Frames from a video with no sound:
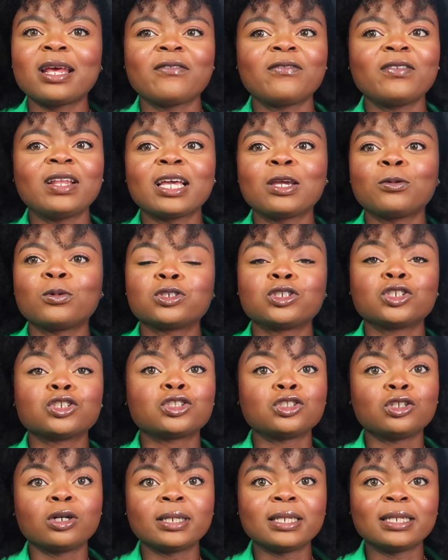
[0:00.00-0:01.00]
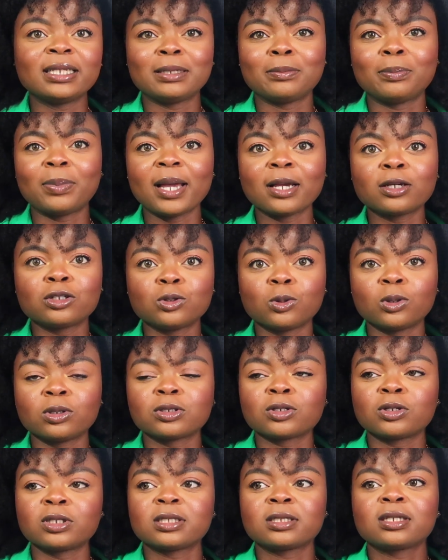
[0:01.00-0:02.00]
I feel like it was just done in the back doors
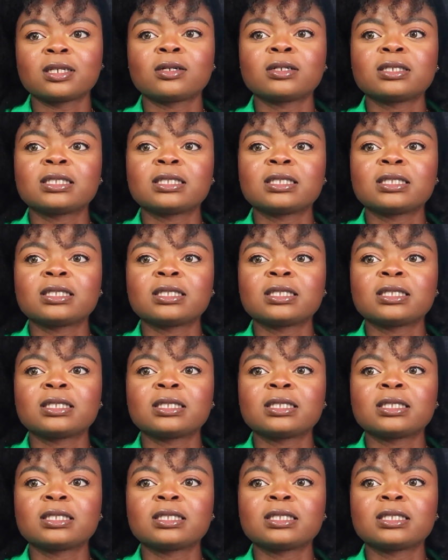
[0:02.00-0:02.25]
because